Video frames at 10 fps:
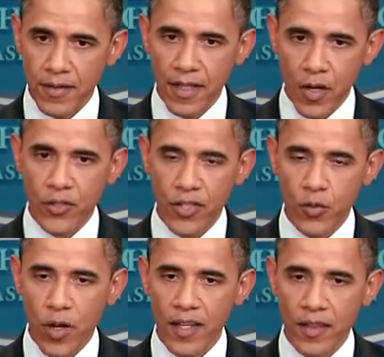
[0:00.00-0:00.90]
that goes to
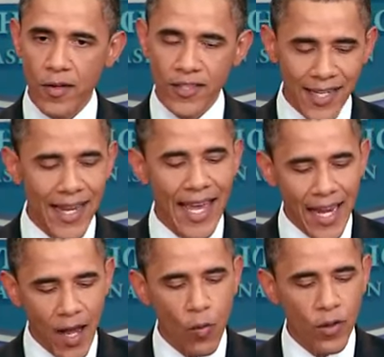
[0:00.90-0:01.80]
2013, and
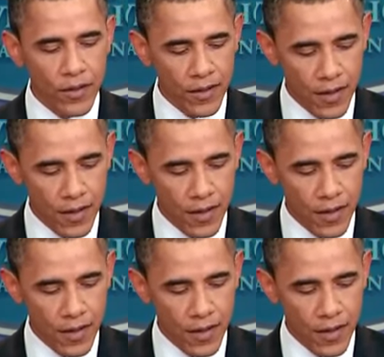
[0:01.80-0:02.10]
I will